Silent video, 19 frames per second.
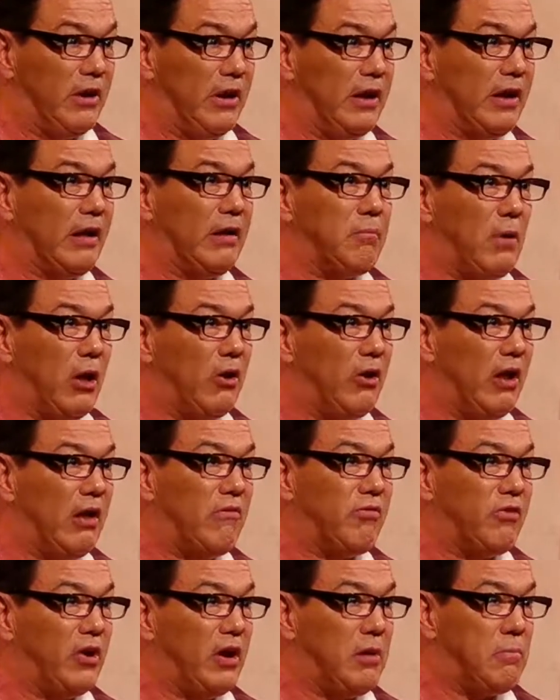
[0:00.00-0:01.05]
an enigma,
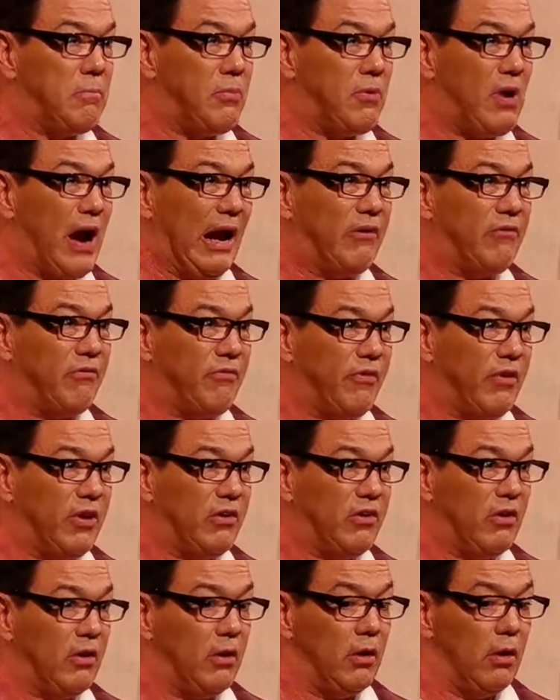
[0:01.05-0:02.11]
even in Bradford.